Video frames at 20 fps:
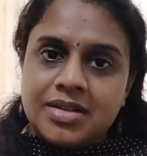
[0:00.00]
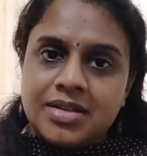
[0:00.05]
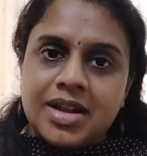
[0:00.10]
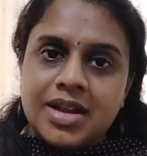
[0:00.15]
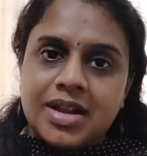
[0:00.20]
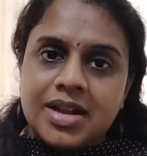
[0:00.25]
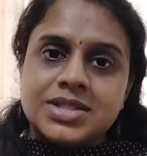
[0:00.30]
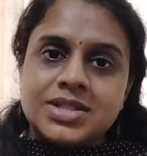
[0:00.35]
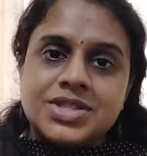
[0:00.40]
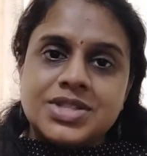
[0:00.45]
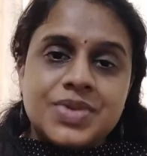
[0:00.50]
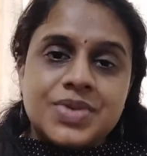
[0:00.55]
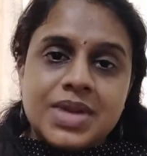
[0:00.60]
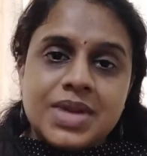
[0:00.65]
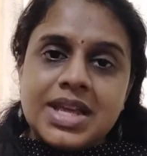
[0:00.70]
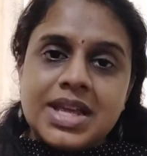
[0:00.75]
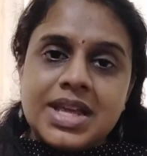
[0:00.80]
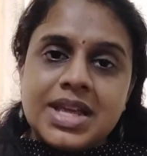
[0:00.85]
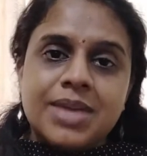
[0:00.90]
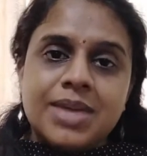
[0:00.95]
There are
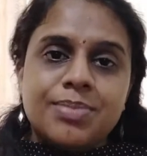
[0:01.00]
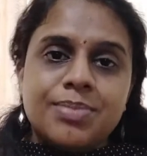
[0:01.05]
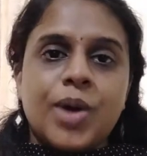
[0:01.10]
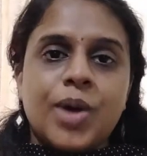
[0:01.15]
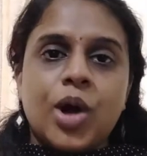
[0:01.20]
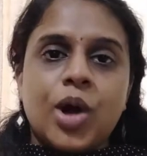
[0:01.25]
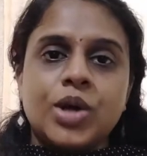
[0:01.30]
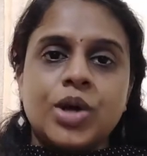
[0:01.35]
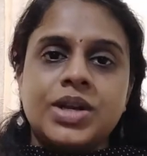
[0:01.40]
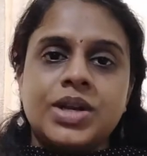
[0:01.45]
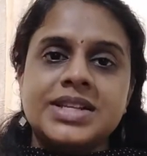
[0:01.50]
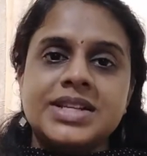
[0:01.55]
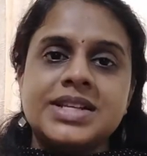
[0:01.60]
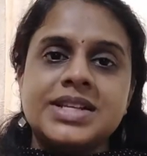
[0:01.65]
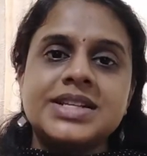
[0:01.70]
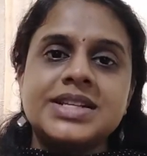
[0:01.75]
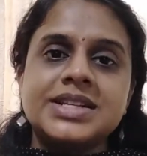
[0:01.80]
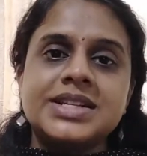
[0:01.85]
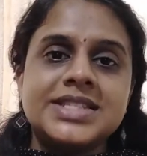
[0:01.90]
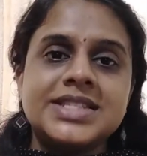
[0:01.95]
3
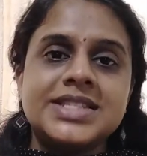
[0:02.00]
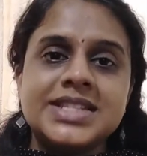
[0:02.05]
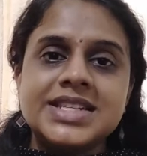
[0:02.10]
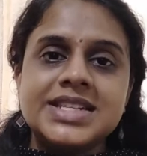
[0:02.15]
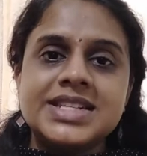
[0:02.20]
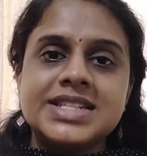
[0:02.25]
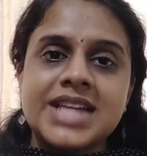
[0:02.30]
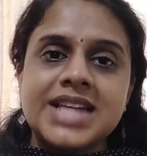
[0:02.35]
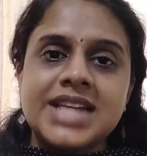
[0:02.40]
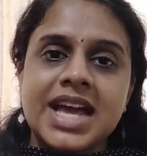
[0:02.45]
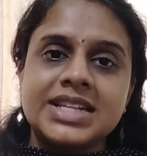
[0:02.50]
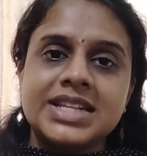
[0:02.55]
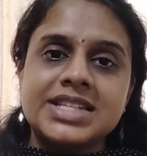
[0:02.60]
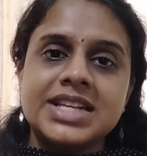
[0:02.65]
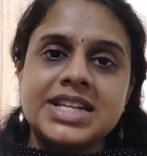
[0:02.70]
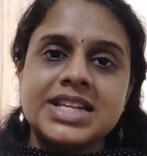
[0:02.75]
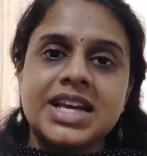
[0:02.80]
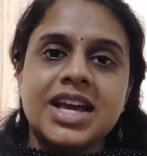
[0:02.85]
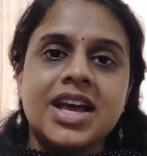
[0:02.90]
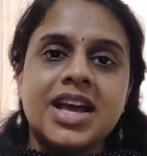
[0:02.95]
important
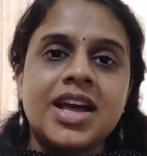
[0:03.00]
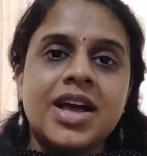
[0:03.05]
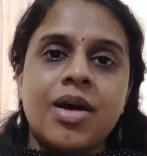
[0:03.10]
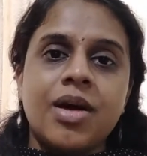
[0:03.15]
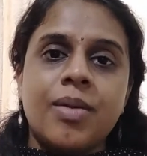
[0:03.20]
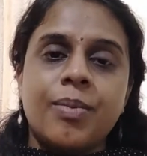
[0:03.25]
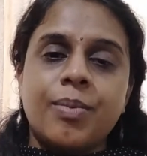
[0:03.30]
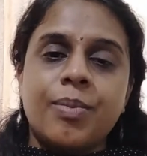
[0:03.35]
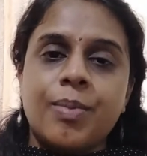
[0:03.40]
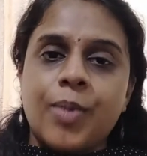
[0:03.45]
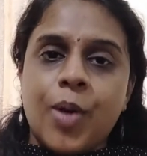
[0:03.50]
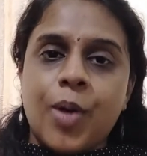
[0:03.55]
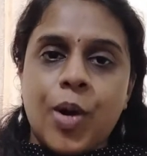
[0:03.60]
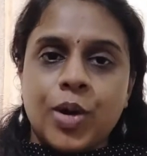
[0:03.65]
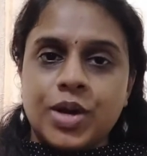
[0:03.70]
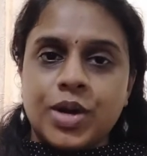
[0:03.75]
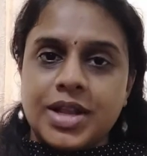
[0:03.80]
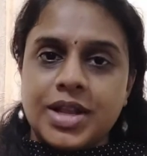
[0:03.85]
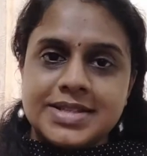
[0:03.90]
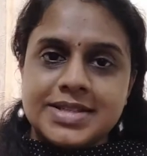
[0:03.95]
syntactic
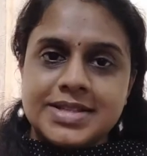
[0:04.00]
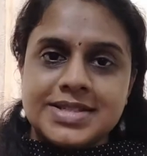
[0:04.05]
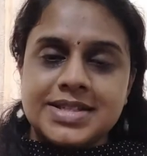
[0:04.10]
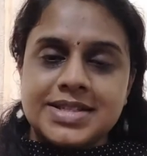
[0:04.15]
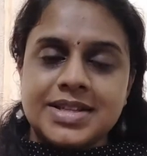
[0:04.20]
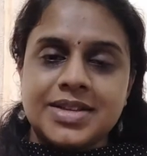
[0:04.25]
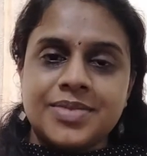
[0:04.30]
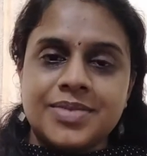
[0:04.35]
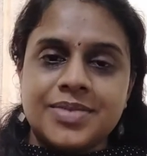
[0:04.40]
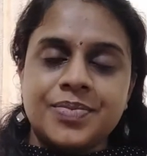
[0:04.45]
models.